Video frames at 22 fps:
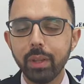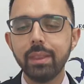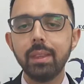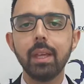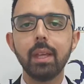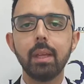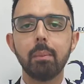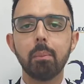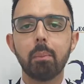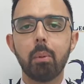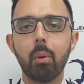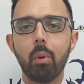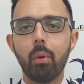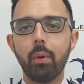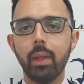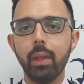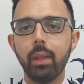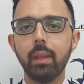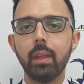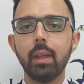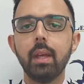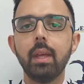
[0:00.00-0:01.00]
the
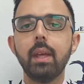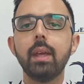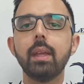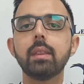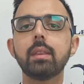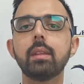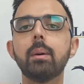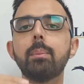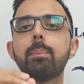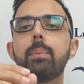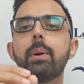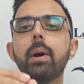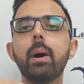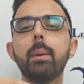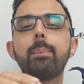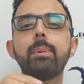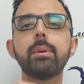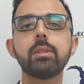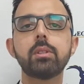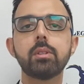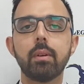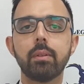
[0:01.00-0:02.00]
employee. The
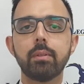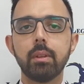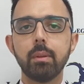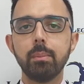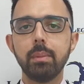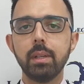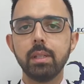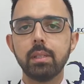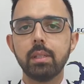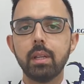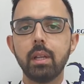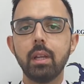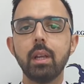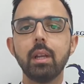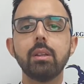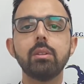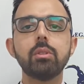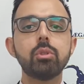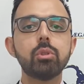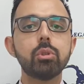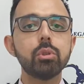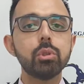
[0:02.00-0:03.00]
purpose of the meeting
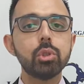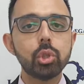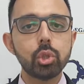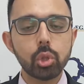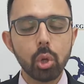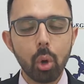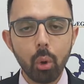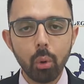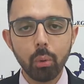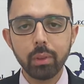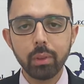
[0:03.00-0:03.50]
is to show